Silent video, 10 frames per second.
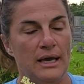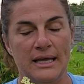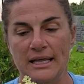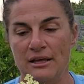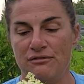
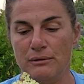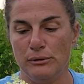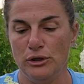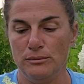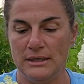And if the
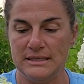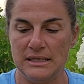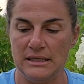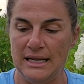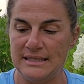bloom
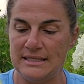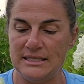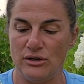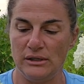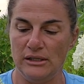doesn't
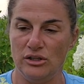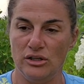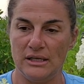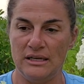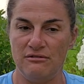necessarily
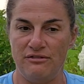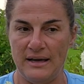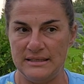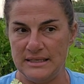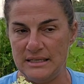look
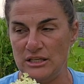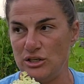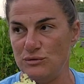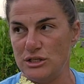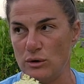infected,
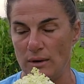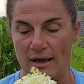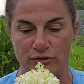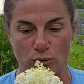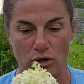you don't
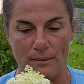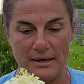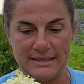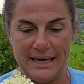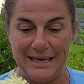have to worry
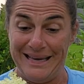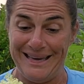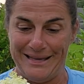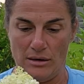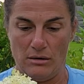about taking
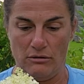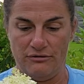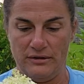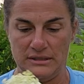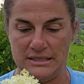it
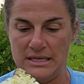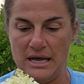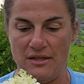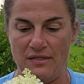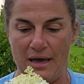off. It's
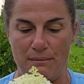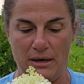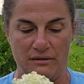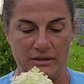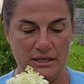not that
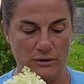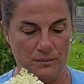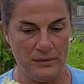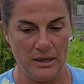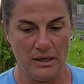big of a deal.
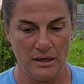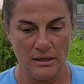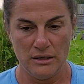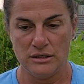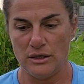
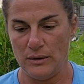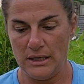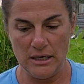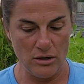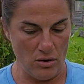So
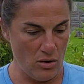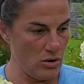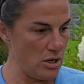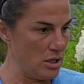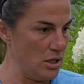here
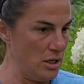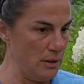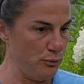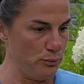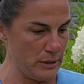are a
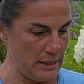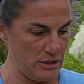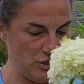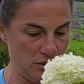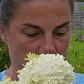couple
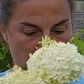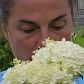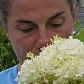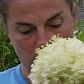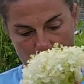branches, well,
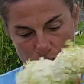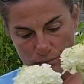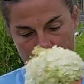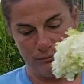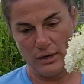a few
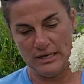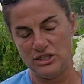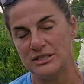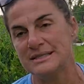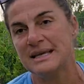
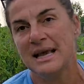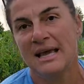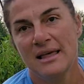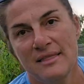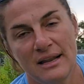branches
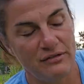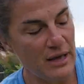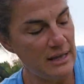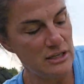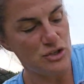that I've
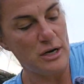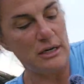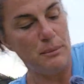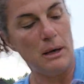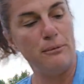kind of tried
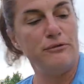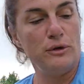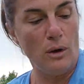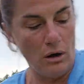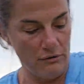to pop a
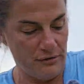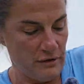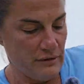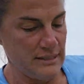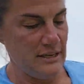few off of.
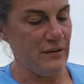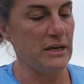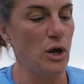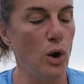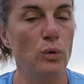Let's see if I
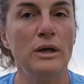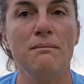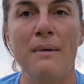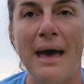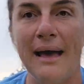can hold
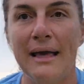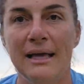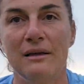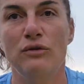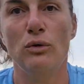it back
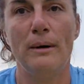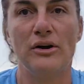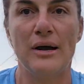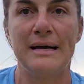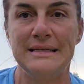and give you a
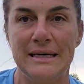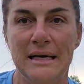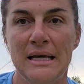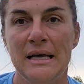better idea.